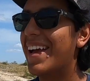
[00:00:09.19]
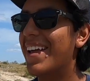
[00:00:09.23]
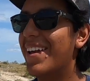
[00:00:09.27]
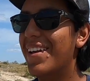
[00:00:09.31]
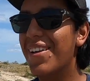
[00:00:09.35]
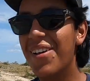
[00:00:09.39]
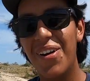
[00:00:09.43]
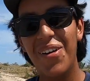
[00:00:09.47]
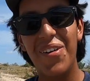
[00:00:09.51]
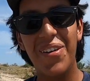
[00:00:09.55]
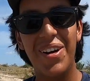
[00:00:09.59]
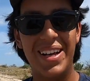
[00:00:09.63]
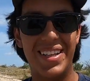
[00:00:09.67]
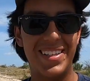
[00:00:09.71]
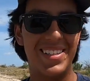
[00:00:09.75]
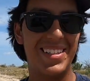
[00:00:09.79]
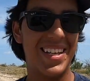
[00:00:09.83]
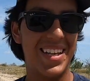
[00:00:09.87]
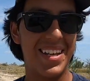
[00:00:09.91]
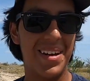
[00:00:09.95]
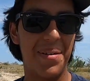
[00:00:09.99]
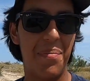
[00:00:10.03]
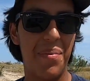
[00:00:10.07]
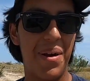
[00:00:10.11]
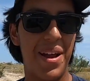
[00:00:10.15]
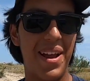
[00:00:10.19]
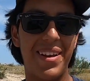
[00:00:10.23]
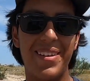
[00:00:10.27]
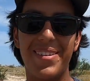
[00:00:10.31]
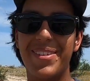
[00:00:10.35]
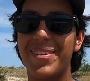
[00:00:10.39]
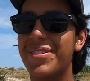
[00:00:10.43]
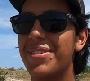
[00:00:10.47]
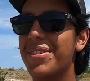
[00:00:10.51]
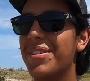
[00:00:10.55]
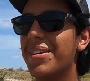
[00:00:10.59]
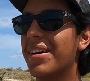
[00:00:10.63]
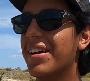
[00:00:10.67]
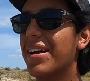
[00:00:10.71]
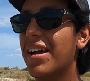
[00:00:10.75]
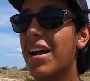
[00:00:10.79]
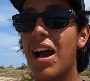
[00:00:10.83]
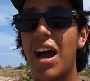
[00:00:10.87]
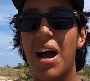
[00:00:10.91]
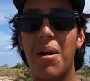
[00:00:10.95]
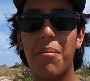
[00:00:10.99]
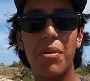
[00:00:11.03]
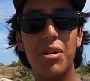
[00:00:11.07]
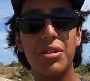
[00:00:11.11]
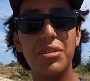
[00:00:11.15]
No, it's not a brand new truck.
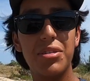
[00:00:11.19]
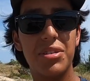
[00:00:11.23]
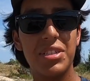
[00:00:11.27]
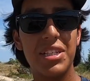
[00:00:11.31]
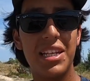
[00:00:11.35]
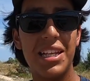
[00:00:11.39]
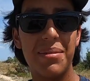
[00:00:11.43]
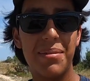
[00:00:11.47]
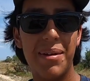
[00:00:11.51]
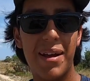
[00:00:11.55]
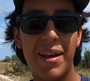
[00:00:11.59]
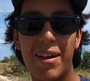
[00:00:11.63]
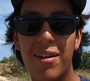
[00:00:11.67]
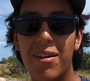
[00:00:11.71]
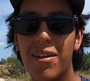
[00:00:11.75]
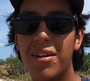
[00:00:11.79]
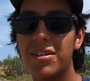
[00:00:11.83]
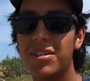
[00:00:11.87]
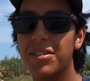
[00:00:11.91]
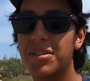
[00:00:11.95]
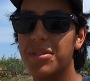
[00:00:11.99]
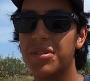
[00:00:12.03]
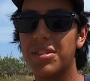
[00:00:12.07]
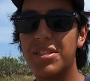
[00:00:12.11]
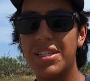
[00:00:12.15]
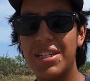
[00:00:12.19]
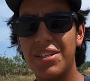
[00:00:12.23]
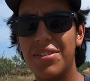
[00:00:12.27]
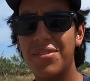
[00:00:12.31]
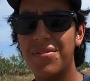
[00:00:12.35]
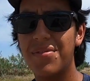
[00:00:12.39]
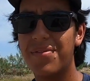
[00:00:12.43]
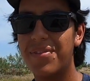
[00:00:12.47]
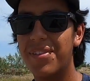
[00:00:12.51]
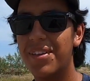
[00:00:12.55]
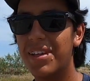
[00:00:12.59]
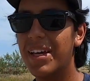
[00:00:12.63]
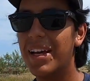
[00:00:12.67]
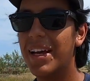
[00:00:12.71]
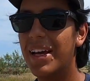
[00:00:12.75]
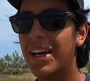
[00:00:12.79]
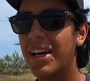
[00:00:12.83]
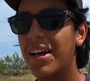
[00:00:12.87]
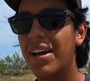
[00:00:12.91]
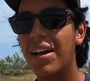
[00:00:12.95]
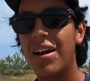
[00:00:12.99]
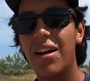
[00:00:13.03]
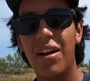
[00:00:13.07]
I'm also selling my car, so stay tuned for that.